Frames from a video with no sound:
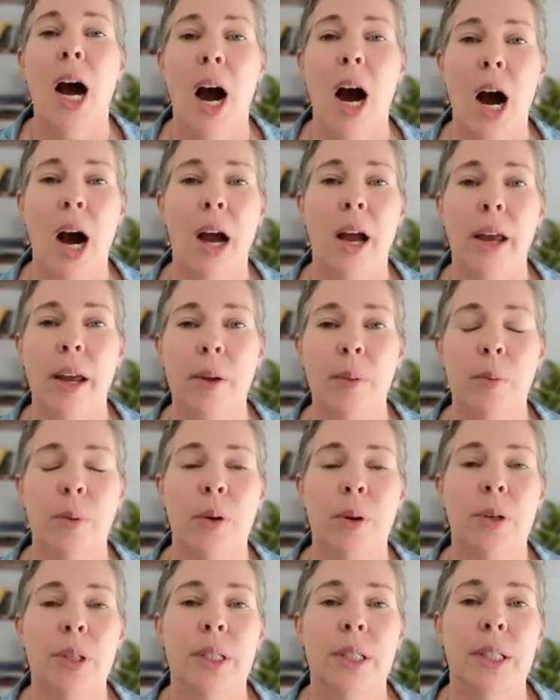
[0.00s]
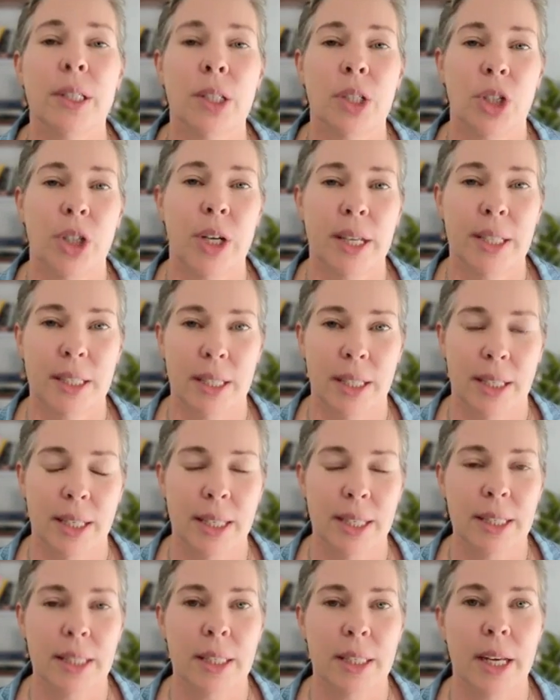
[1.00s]
I would suggest at
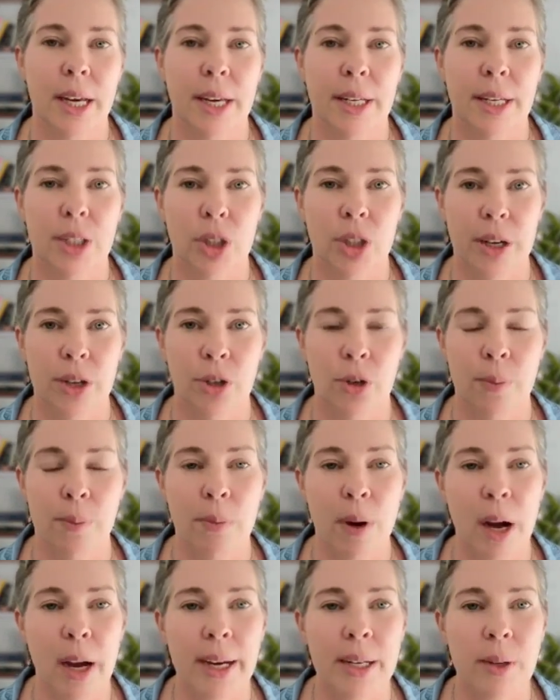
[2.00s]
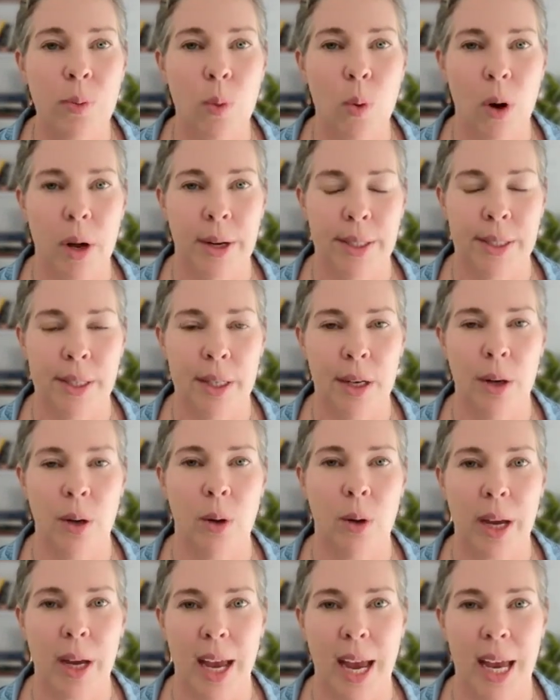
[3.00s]
this stage that you might want to
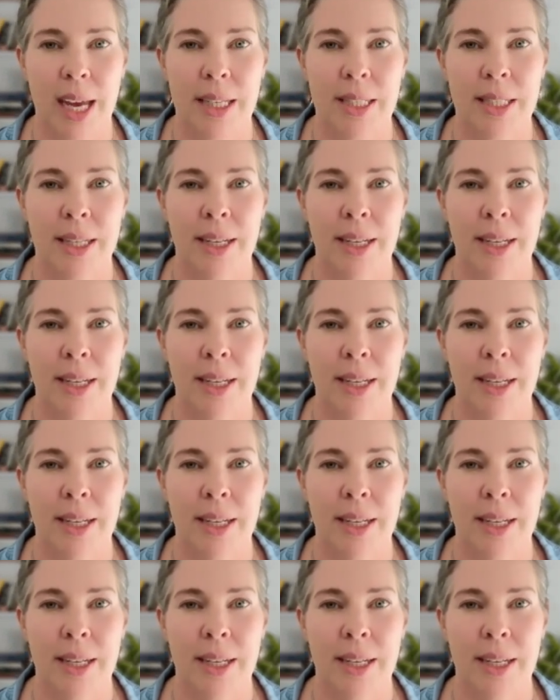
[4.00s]
look at